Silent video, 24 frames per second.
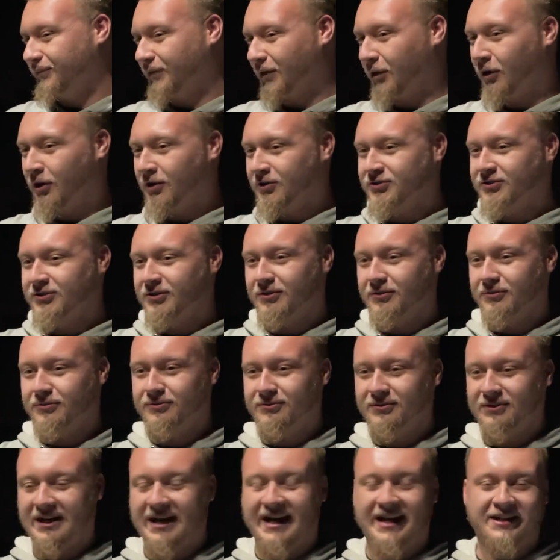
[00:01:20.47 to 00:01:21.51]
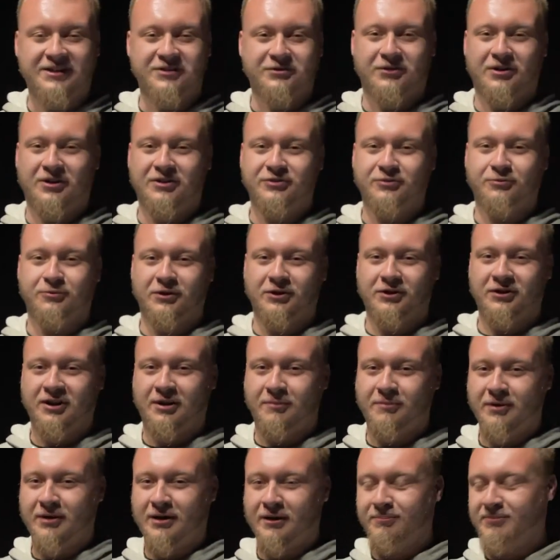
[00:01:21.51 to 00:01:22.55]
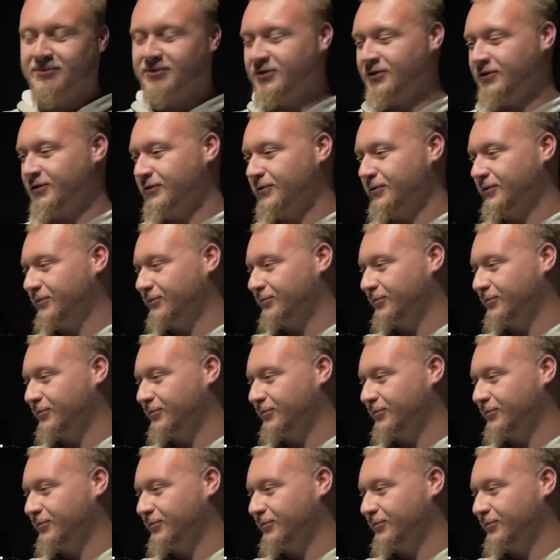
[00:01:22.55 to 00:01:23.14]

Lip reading: Also got exhaust work coming up too,